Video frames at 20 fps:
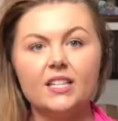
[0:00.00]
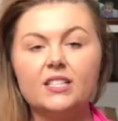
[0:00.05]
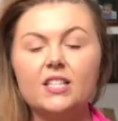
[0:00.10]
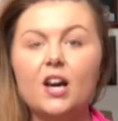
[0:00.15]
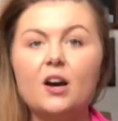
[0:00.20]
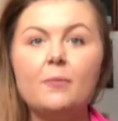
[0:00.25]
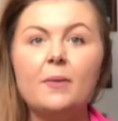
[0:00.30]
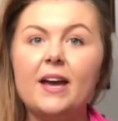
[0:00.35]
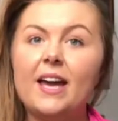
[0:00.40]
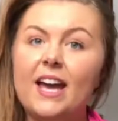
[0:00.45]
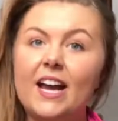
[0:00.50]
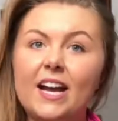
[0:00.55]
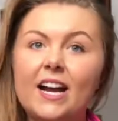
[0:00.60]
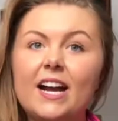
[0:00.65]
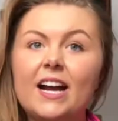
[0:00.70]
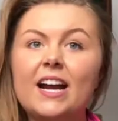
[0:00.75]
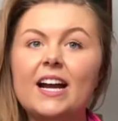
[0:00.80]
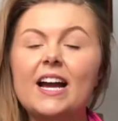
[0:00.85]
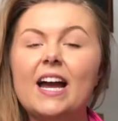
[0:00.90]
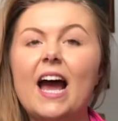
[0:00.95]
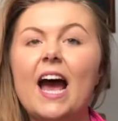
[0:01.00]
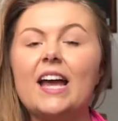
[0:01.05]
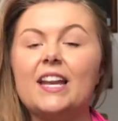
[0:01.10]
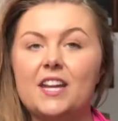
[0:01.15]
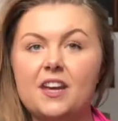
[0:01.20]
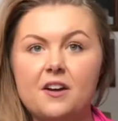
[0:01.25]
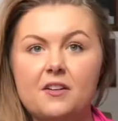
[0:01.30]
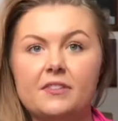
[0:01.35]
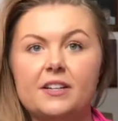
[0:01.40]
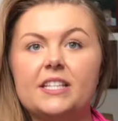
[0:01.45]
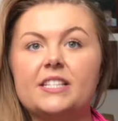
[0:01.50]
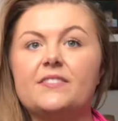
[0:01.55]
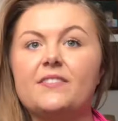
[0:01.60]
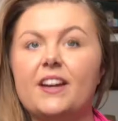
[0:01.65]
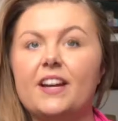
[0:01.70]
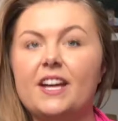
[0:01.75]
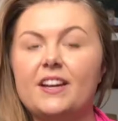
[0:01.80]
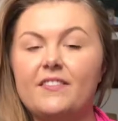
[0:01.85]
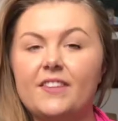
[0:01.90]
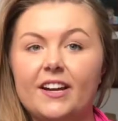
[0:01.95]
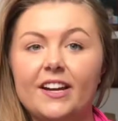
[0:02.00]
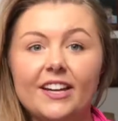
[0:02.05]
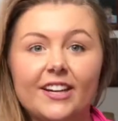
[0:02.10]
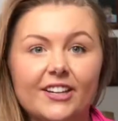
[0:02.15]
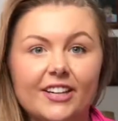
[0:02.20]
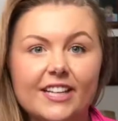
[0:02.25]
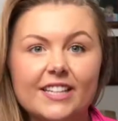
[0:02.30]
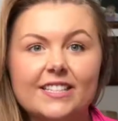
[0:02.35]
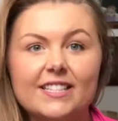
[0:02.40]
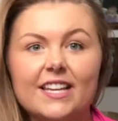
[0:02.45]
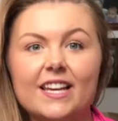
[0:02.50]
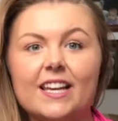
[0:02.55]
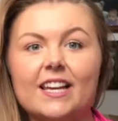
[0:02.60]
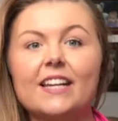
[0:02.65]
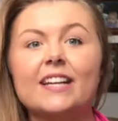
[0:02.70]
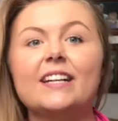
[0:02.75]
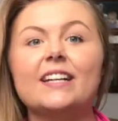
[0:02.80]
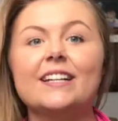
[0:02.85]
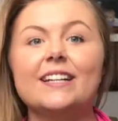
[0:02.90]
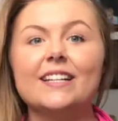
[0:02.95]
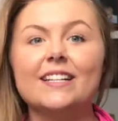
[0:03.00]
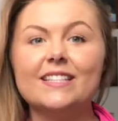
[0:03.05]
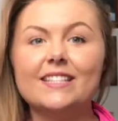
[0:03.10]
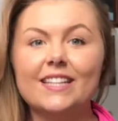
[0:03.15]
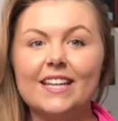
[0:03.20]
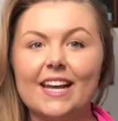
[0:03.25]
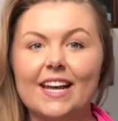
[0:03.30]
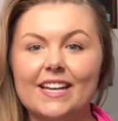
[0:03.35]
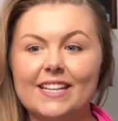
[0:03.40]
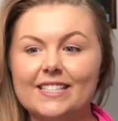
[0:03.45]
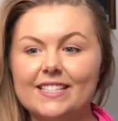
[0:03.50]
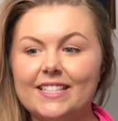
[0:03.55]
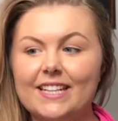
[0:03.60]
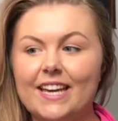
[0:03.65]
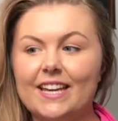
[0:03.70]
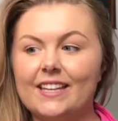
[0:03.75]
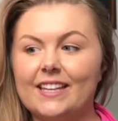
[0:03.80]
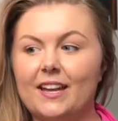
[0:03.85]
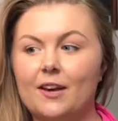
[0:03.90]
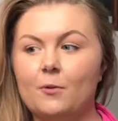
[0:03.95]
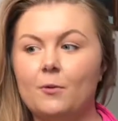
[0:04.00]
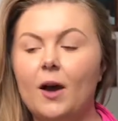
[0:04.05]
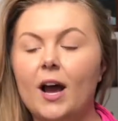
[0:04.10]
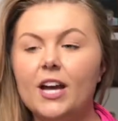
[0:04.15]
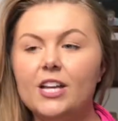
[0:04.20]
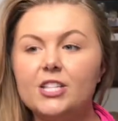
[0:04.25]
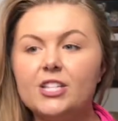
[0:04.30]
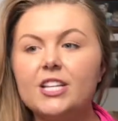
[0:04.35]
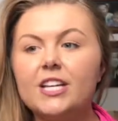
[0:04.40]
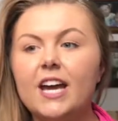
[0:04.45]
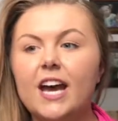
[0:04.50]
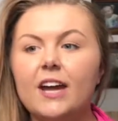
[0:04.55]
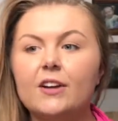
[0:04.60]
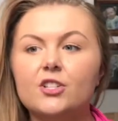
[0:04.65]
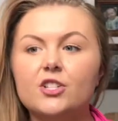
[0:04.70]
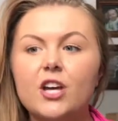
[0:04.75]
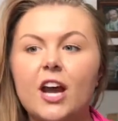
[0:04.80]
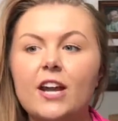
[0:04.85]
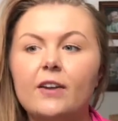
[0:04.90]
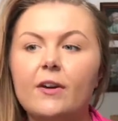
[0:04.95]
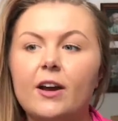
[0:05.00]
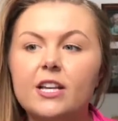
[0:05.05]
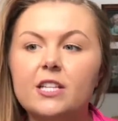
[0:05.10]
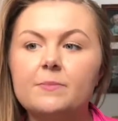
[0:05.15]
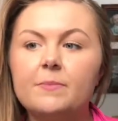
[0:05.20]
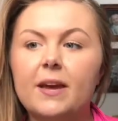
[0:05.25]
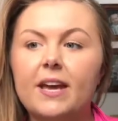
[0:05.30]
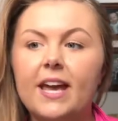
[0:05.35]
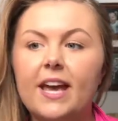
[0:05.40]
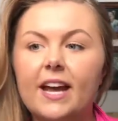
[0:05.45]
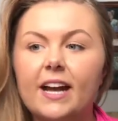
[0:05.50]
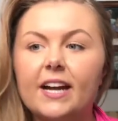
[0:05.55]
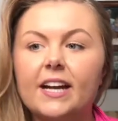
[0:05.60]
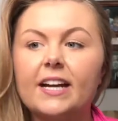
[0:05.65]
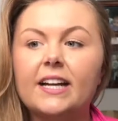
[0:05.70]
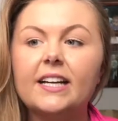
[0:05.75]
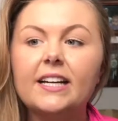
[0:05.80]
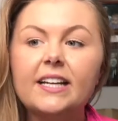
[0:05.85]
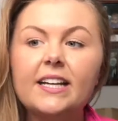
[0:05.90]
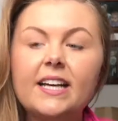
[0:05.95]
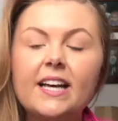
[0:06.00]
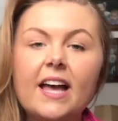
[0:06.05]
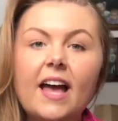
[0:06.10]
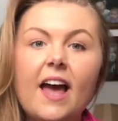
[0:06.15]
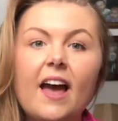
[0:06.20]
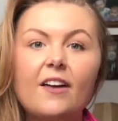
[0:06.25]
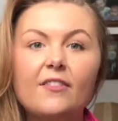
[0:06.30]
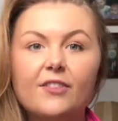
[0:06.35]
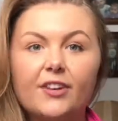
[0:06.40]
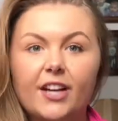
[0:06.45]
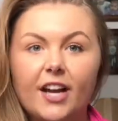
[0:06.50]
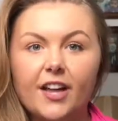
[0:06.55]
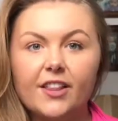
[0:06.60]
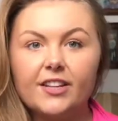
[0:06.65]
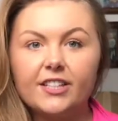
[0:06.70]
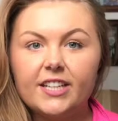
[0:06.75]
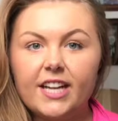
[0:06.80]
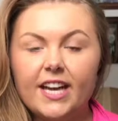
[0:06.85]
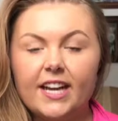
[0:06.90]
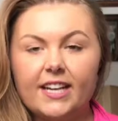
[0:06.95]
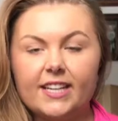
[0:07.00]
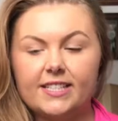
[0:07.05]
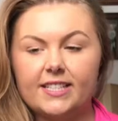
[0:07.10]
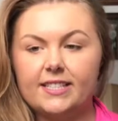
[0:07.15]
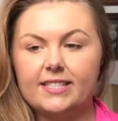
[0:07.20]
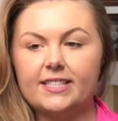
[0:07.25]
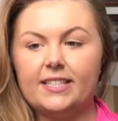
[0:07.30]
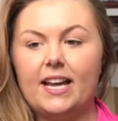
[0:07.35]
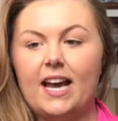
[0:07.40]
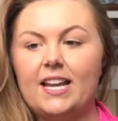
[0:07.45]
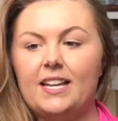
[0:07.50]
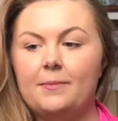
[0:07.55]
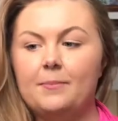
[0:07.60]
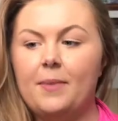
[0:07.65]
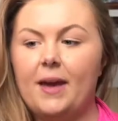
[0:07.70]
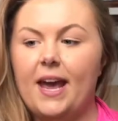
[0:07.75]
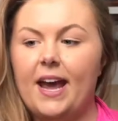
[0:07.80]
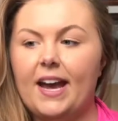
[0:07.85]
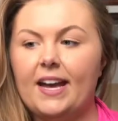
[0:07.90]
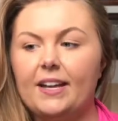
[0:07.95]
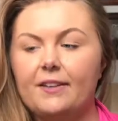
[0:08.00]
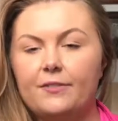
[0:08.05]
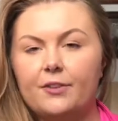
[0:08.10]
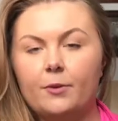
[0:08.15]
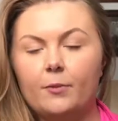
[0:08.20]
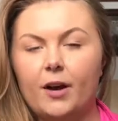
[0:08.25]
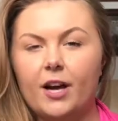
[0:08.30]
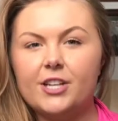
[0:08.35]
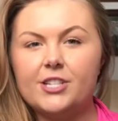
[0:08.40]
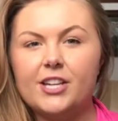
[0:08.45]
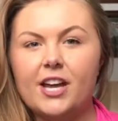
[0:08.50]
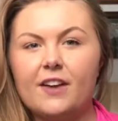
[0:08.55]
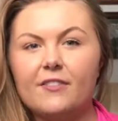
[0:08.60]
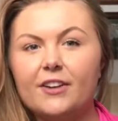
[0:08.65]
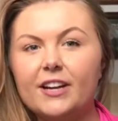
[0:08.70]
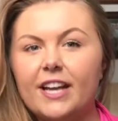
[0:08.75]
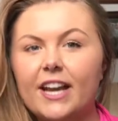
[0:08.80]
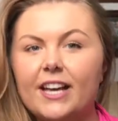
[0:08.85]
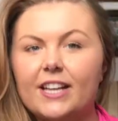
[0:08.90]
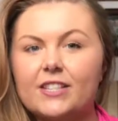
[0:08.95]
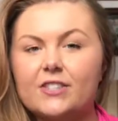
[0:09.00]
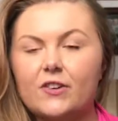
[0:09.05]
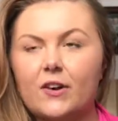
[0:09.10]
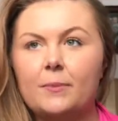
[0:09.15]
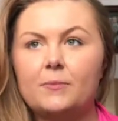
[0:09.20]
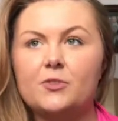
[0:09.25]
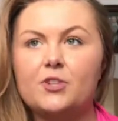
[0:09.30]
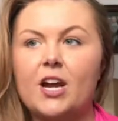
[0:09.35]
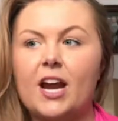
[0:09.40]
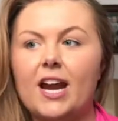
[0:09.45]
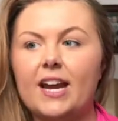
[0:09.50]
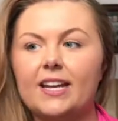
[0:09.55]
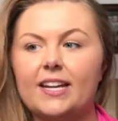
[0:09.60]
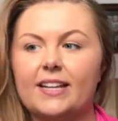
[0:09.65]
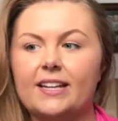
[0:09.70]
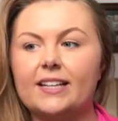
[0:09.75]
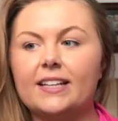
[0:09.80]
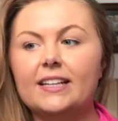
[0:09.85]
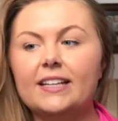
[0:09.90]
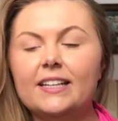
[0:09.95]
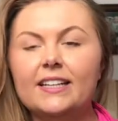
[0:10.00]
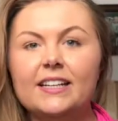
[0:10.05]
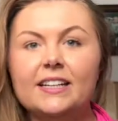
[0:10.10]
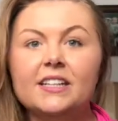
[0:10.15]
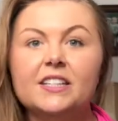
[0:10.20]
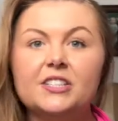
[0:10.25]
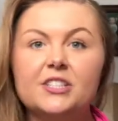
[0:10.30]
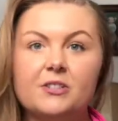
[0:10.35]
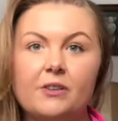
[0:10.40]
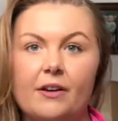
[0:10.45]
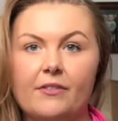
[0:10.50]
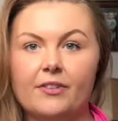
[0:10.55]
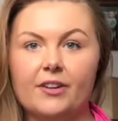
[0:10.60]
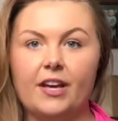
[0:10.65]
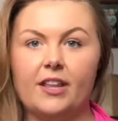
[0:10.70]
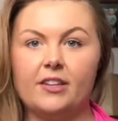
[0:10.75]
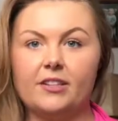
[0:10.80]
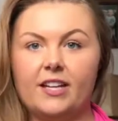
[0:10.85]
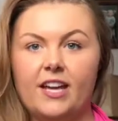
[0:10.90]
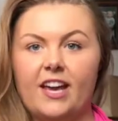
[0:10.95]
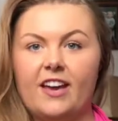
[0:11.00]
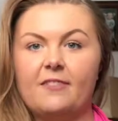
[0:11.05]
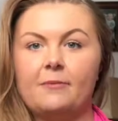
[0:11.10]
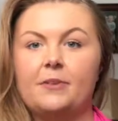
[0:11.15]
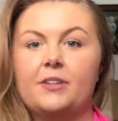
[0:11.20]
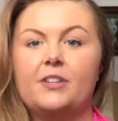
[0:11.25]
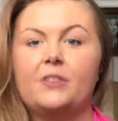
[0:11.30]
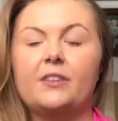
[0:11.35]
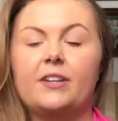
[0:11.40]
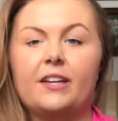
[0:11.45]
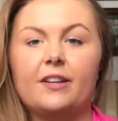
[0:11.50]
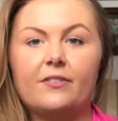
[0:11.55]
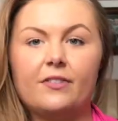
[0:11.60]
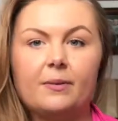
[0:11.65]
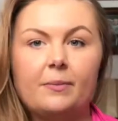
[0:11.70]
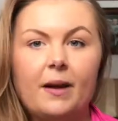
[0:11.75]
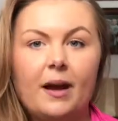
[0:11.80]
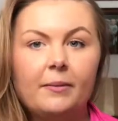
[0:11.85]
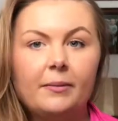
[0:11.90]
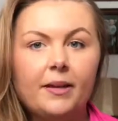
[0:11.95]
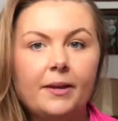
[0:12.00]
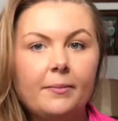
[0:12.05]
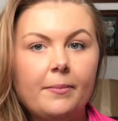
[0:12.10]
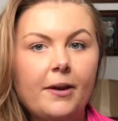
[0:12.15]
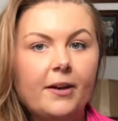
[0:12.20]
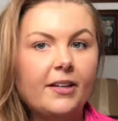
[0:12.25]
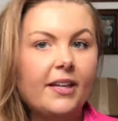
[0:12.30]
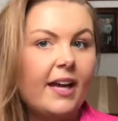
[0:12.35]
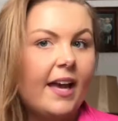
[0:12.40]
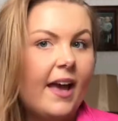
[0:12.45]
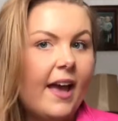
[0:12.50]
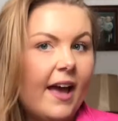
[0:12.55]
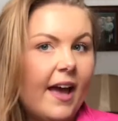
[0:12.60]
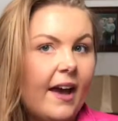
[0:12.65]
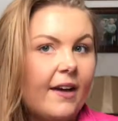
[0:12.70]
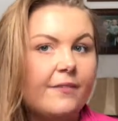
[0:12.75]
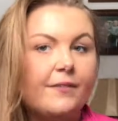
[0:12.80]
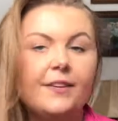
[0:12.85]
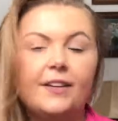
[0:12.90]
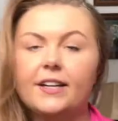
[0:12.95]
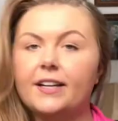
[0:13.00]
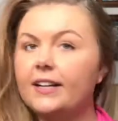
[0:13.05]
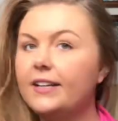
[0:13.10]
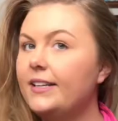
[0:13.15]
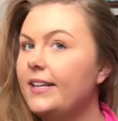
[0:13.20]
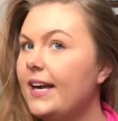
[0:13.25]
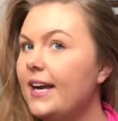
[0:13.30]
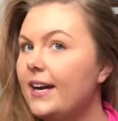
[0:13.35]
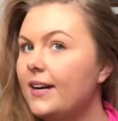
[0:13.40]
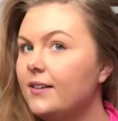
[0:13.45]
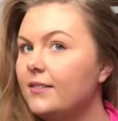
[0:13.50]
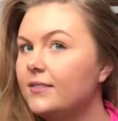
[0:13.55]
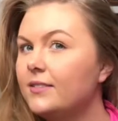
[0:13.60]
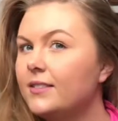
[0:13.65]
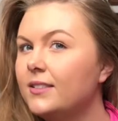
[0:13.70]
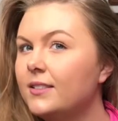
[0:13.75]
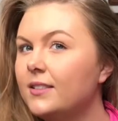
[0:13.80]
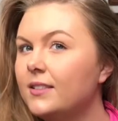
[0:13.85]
So my hair, I know, is very, very greasy. Today is the day that I wash it. I try to wash my hair every other day because it's kind of bad if you wash it every day. So I'm trying to do every other day. I've been doing it for probably about a half year now.